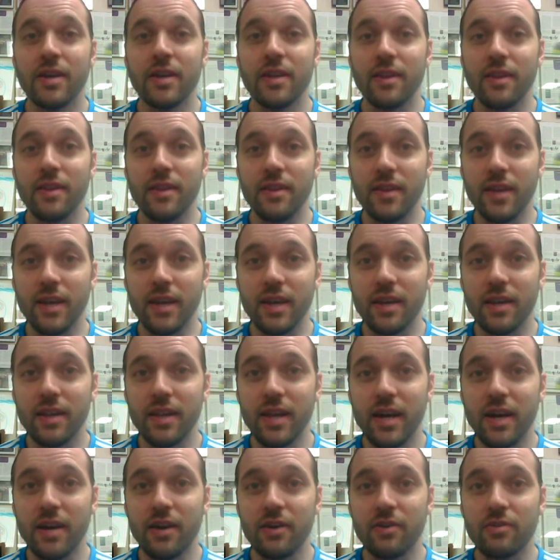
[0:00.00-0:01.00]
they
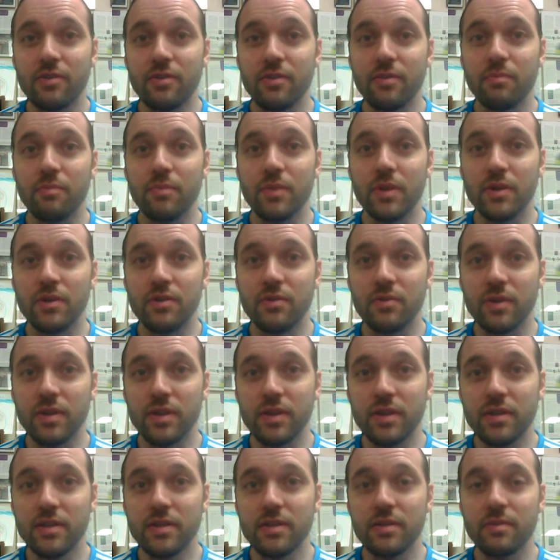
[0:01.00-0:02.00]
allowed
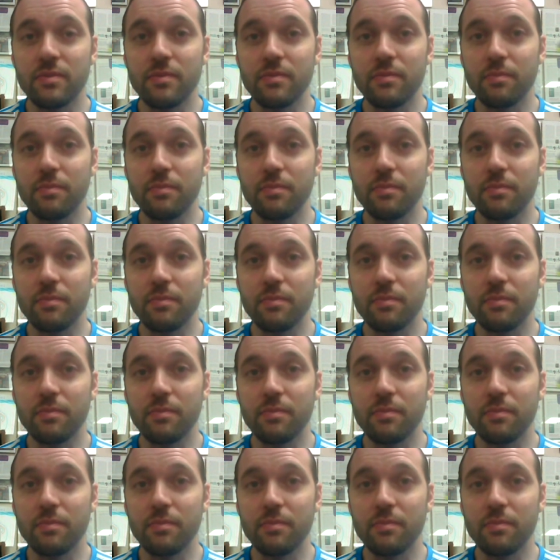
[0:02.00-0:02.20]
Madrid's